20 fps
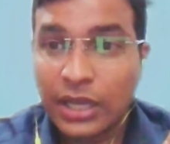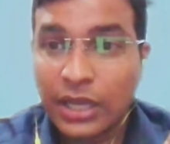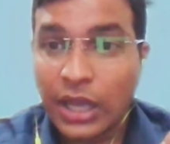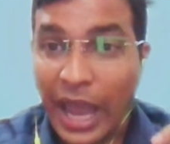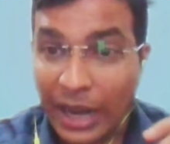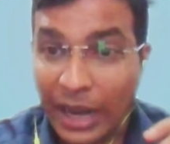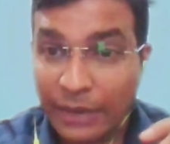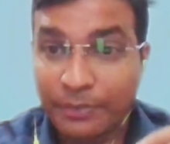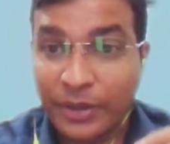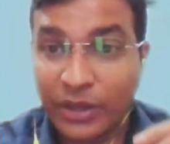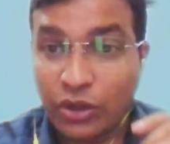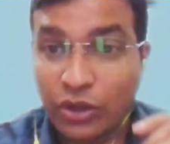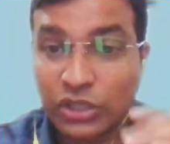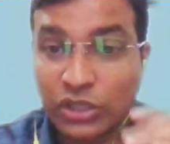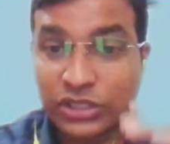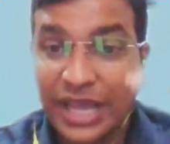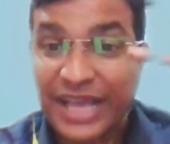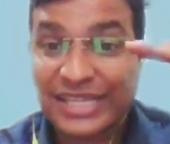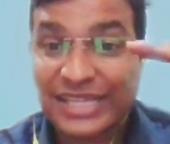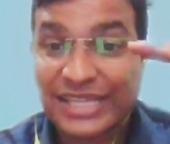and because
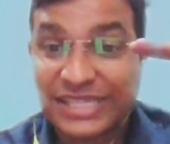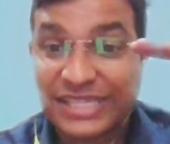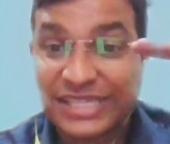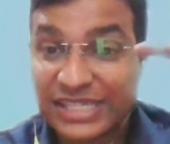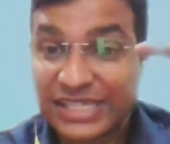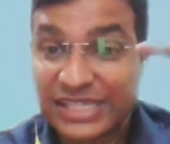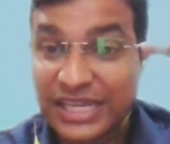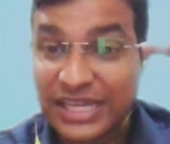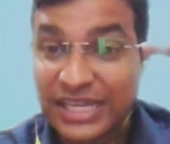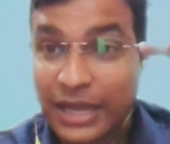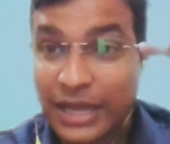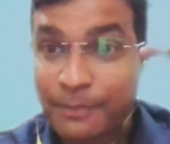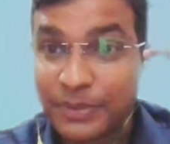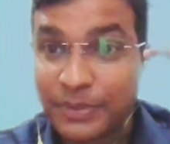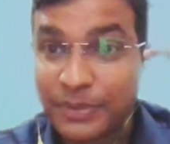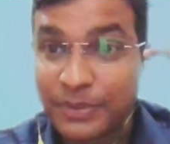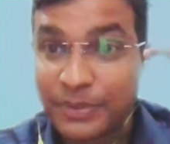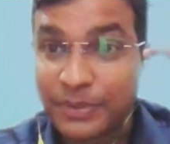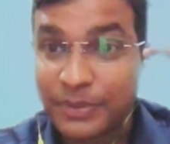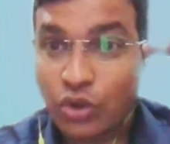existing
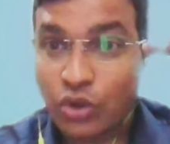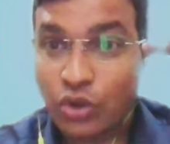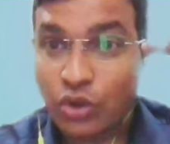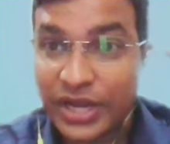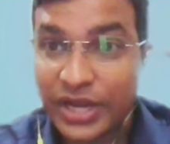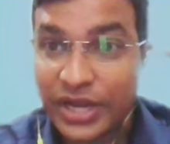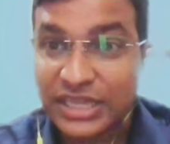company is already